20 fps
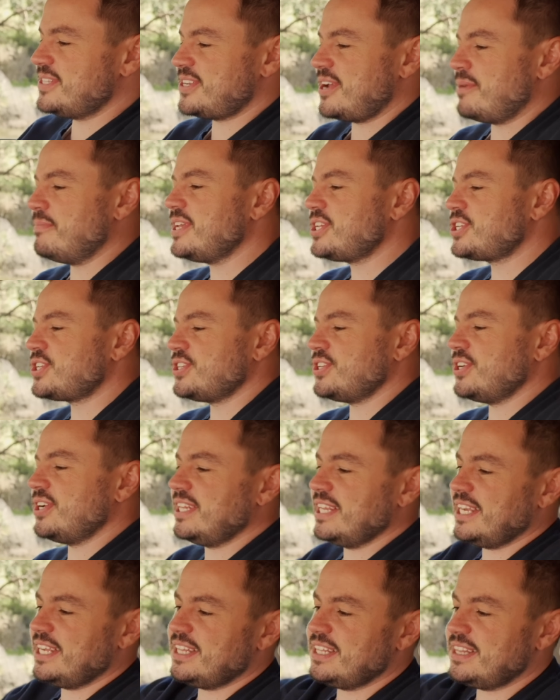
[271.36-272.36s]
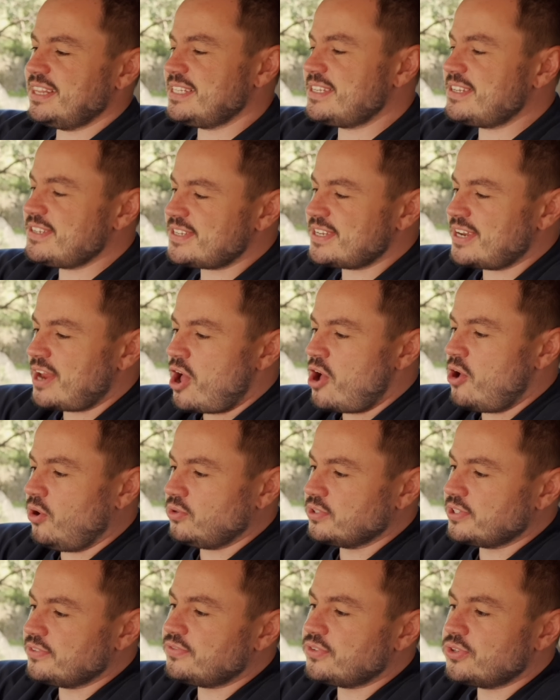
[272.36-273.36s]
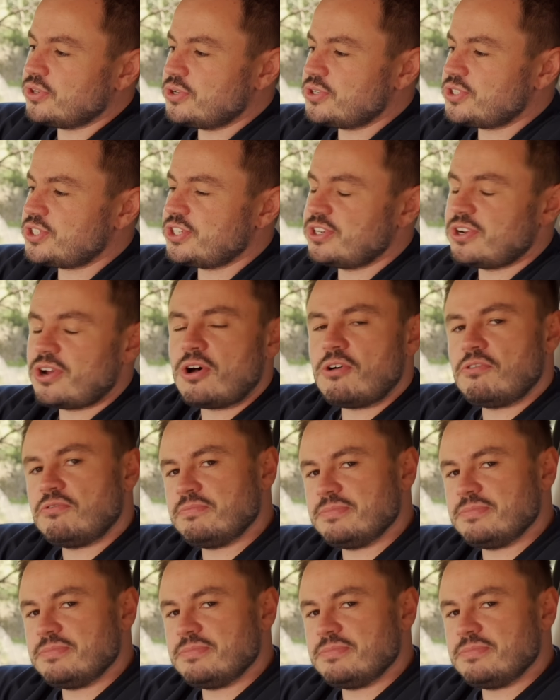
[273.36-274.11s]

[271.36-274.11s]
So I mentioned earlier that this is an older version of